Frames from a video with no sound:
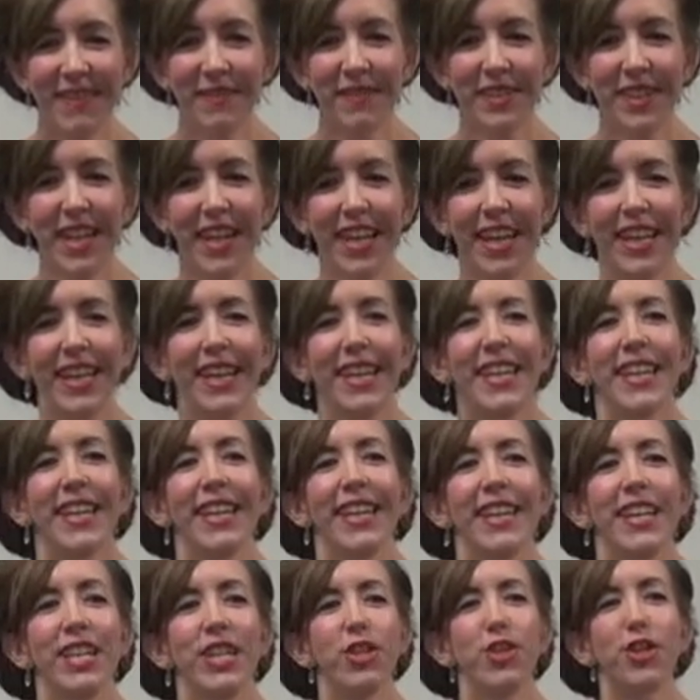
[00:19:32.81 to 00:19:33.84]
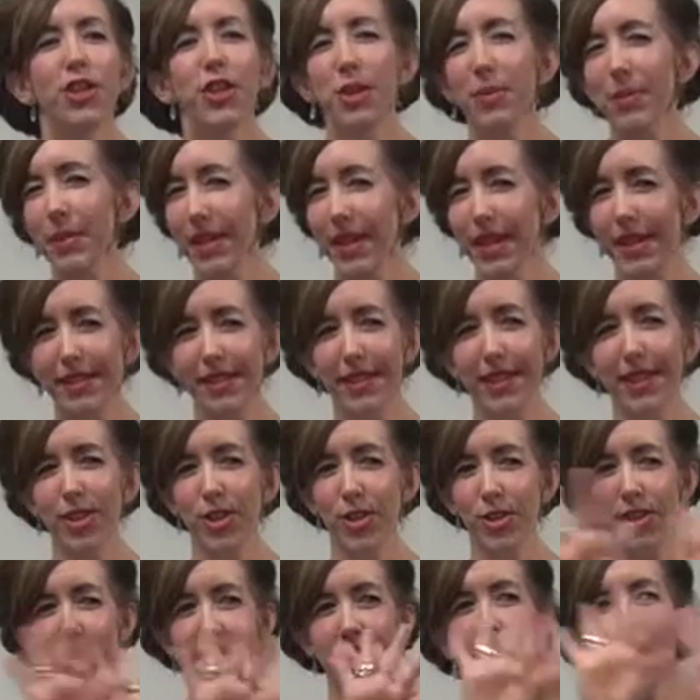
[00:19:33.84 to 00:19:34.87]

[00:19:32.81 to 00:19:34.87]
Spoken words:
I'm like, do you realize that there's